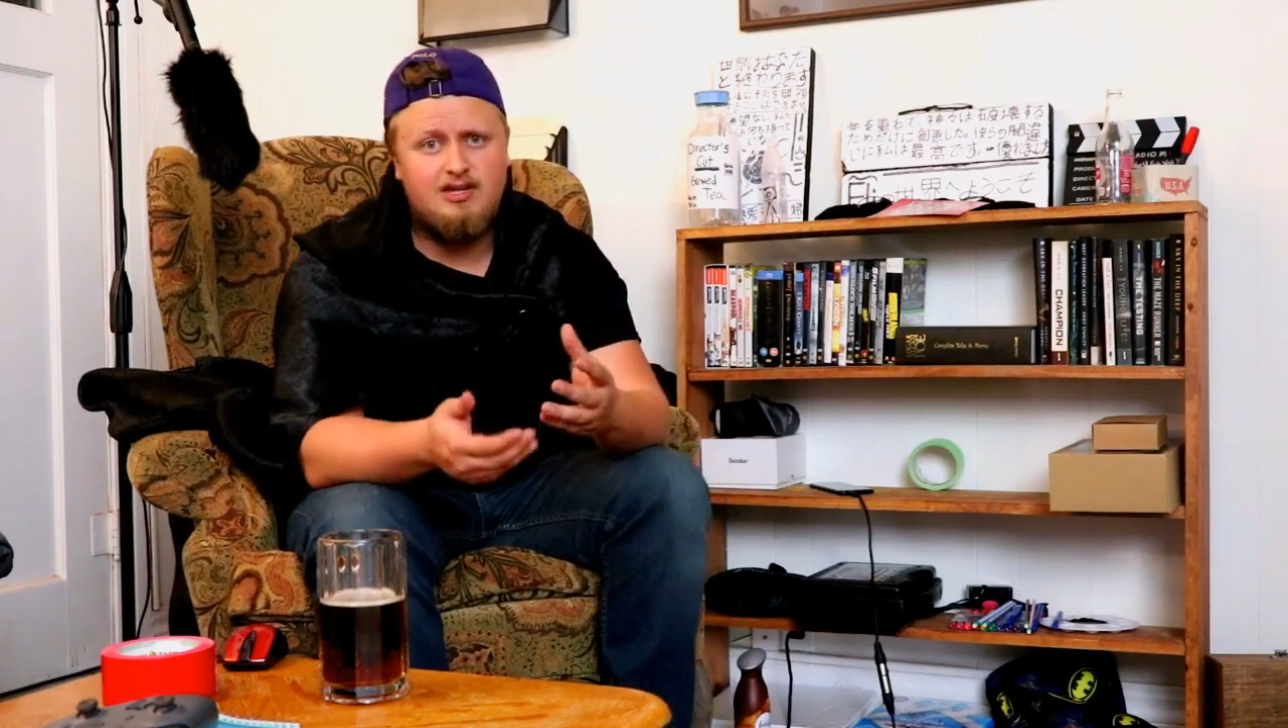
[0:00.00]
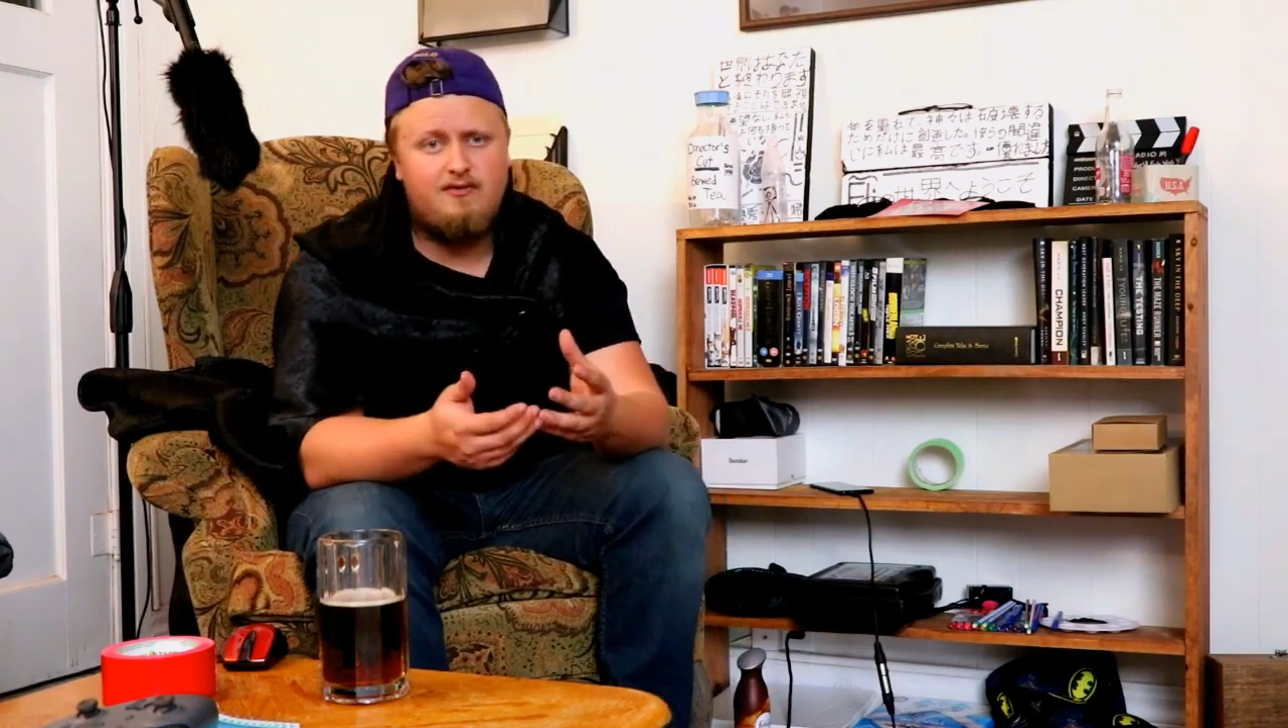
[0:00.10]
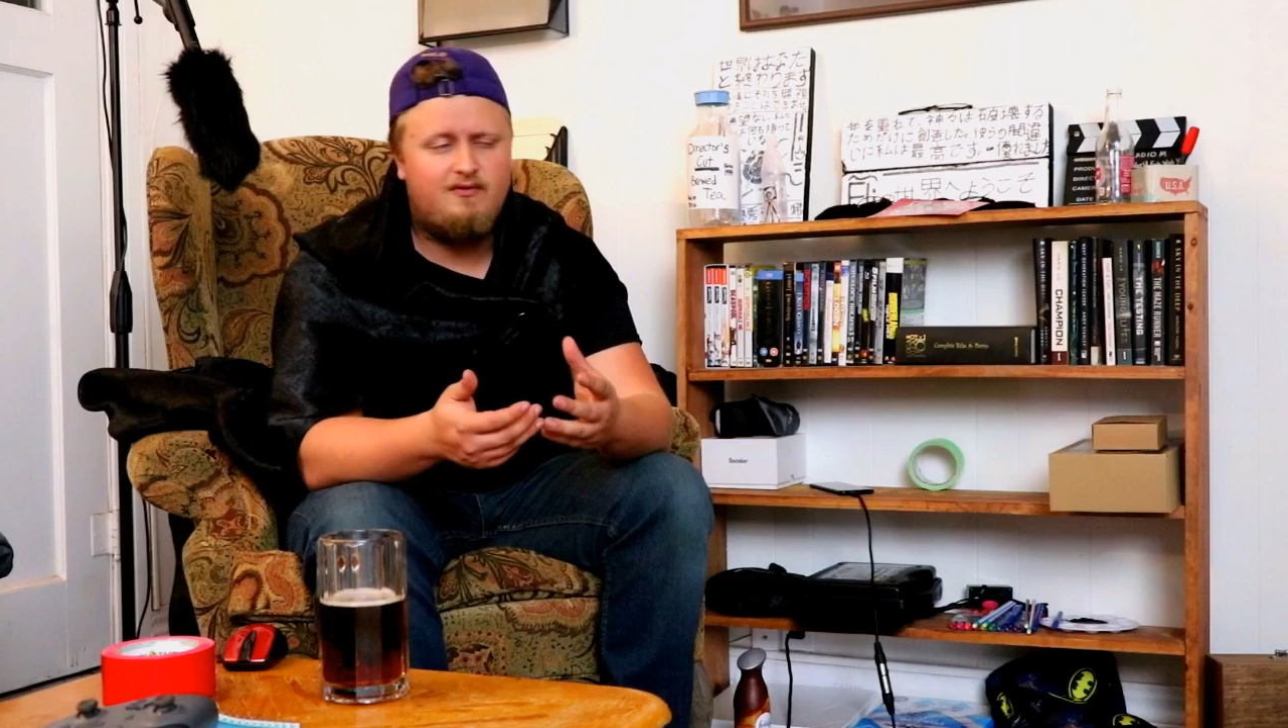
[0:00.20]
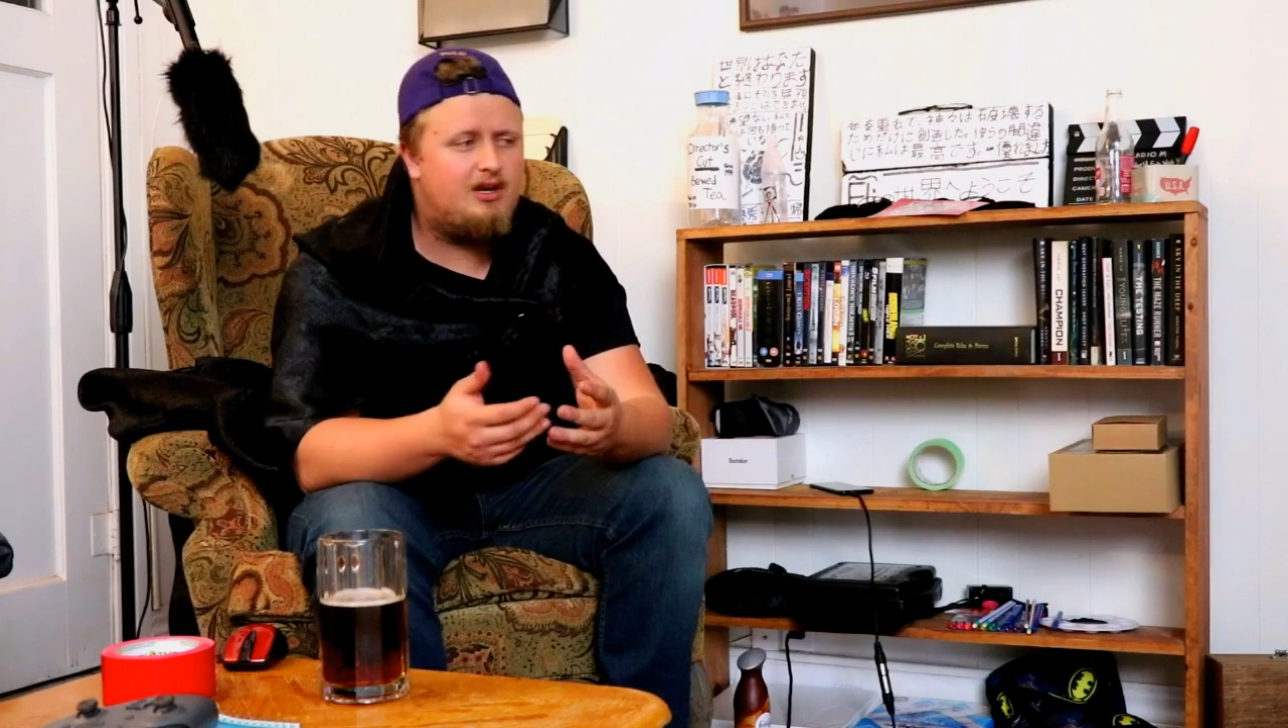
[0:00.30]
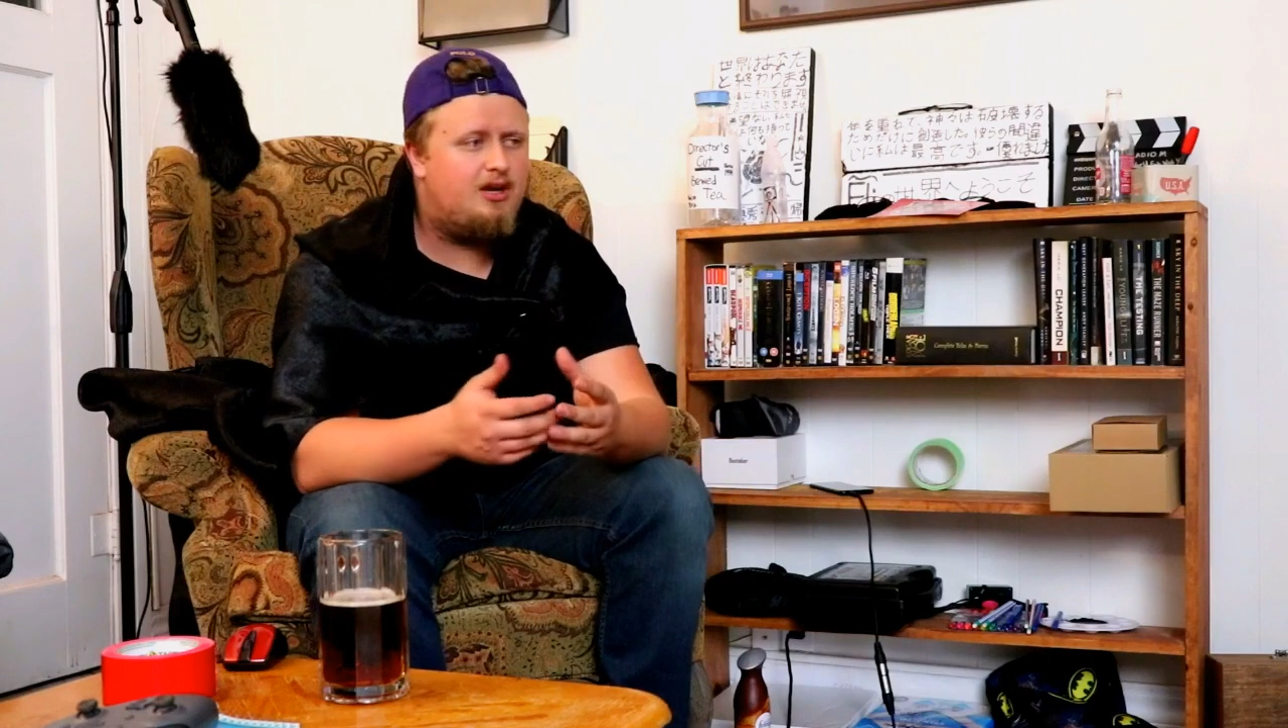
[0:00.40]

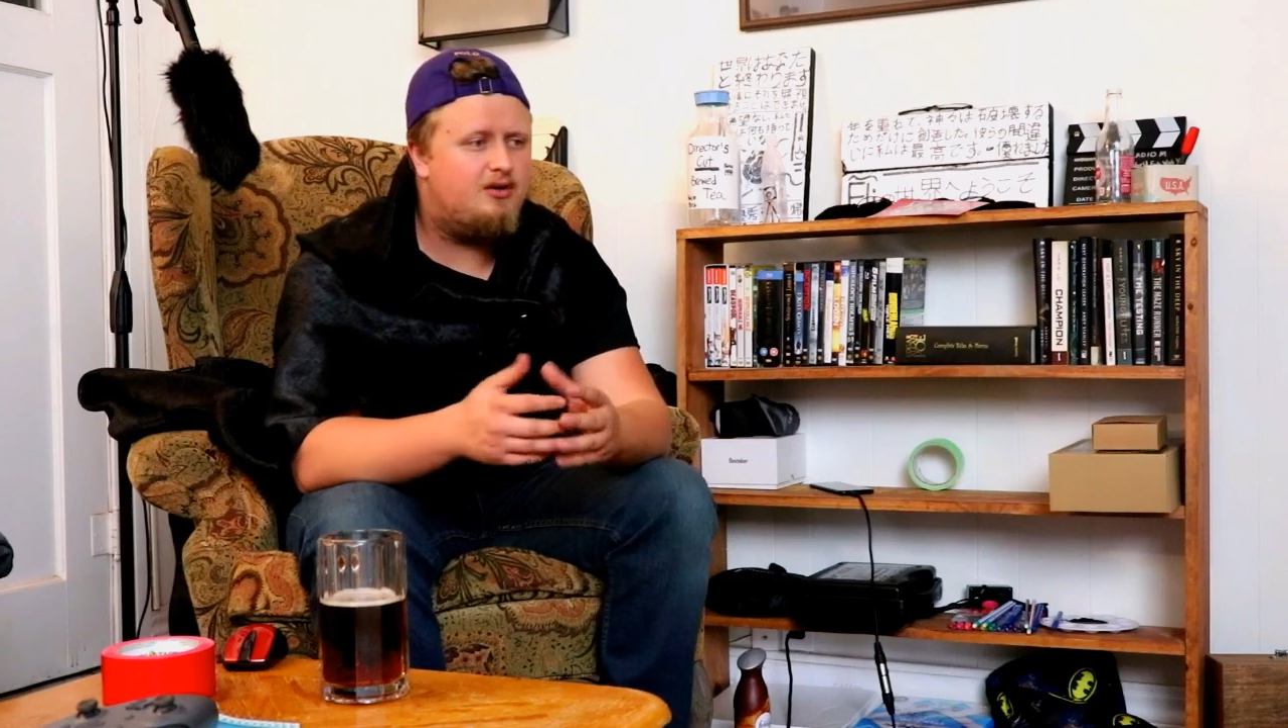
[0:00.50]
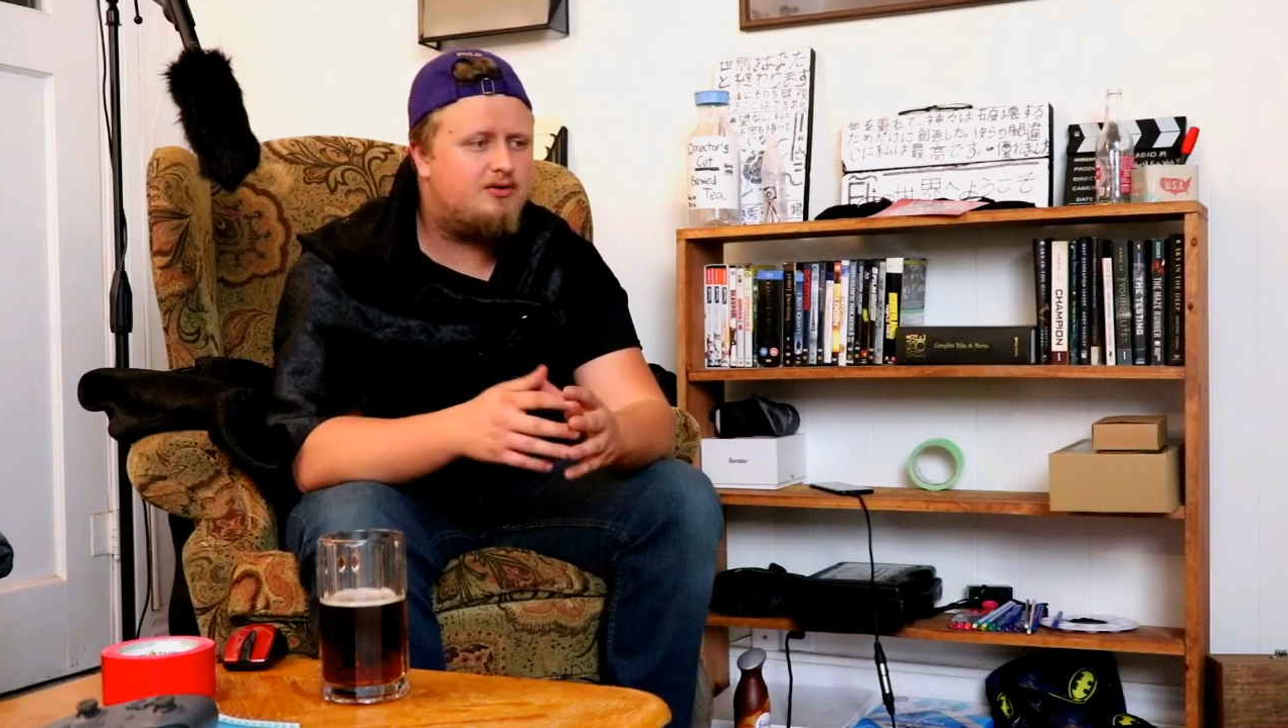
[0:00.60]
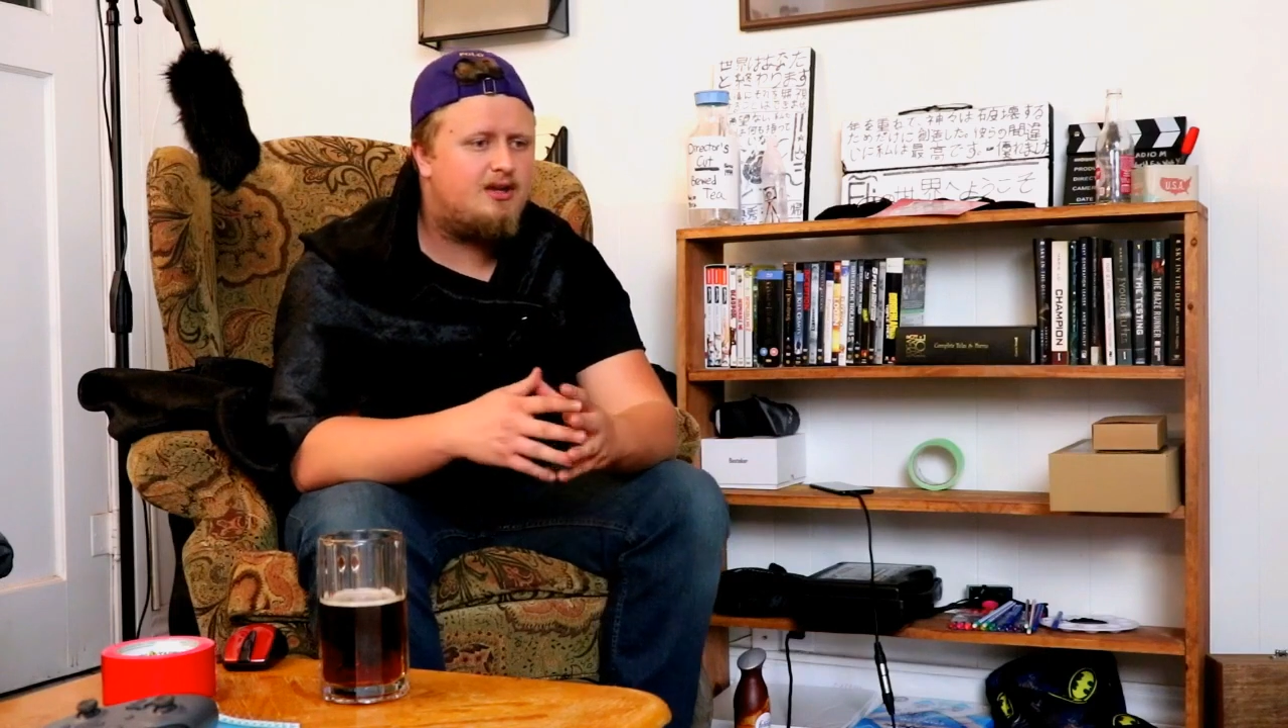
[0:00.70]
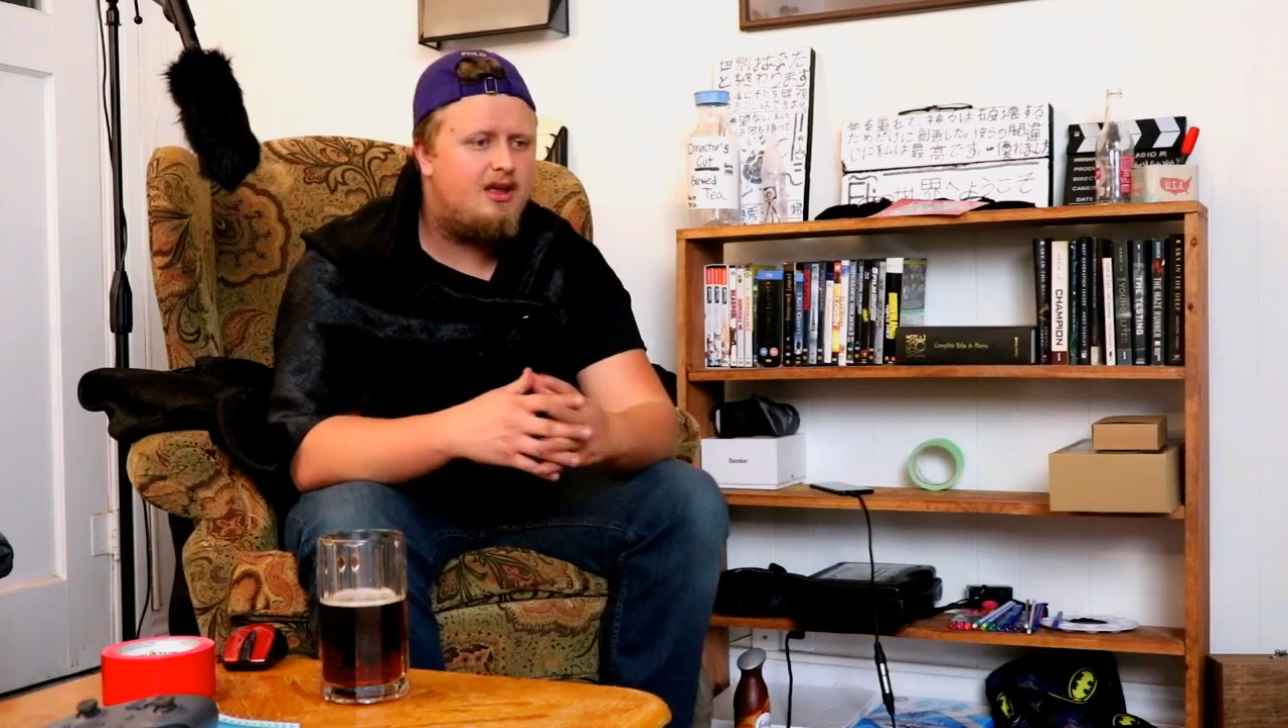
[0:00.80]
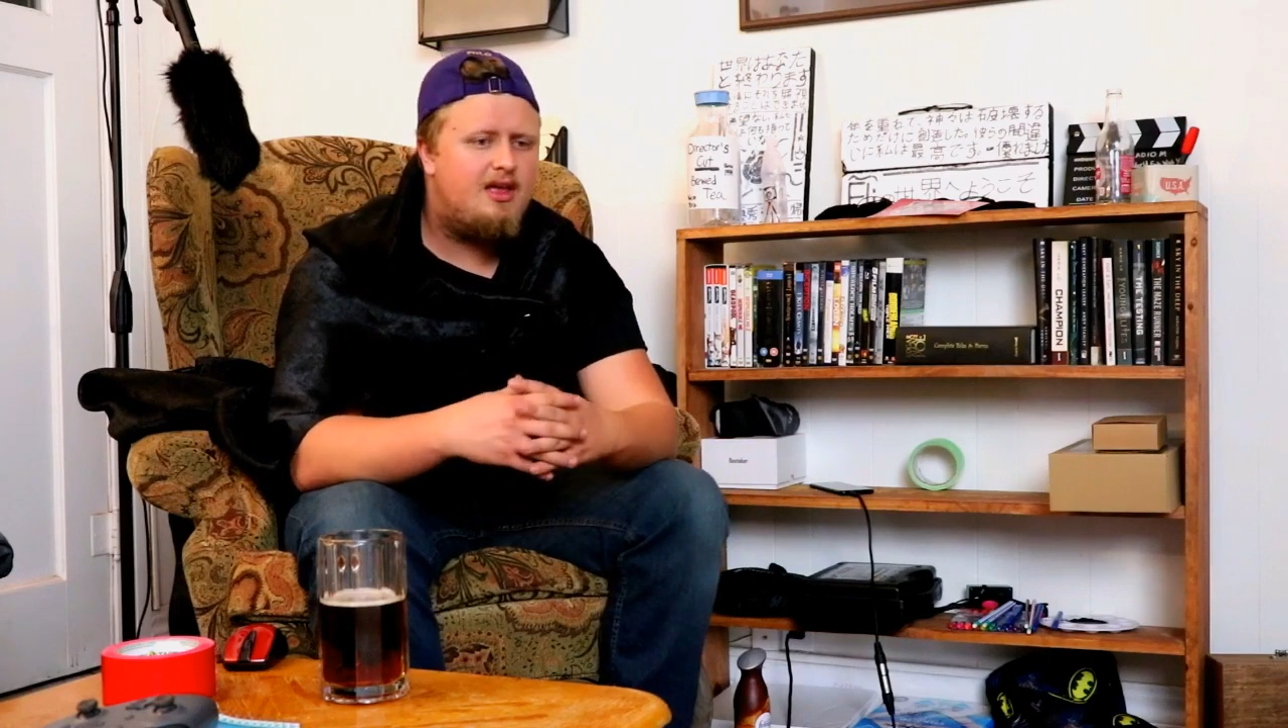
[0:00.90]
7 videos.